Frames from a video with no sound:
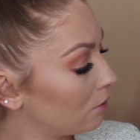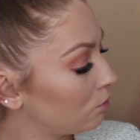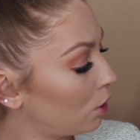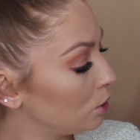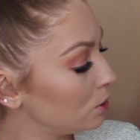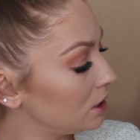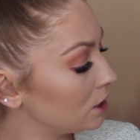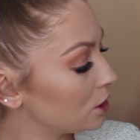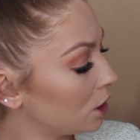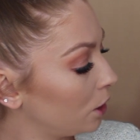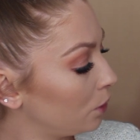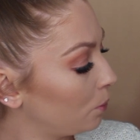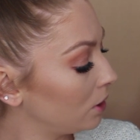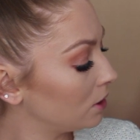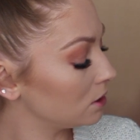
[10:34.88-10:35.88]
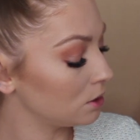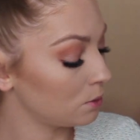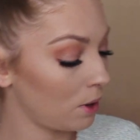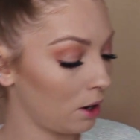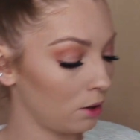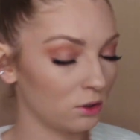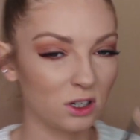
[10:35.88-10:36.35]
like rosier tone one as
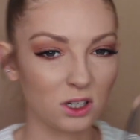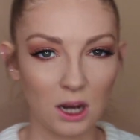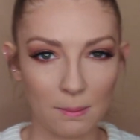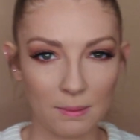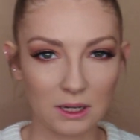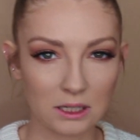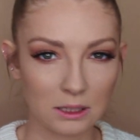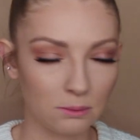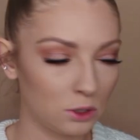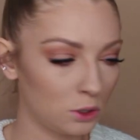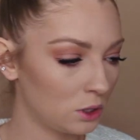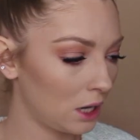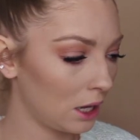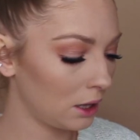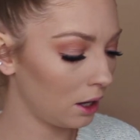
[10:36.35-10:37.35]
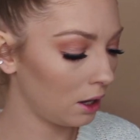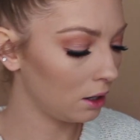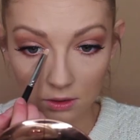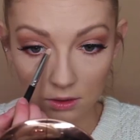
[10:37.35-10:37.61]
well. Just like mix them two together.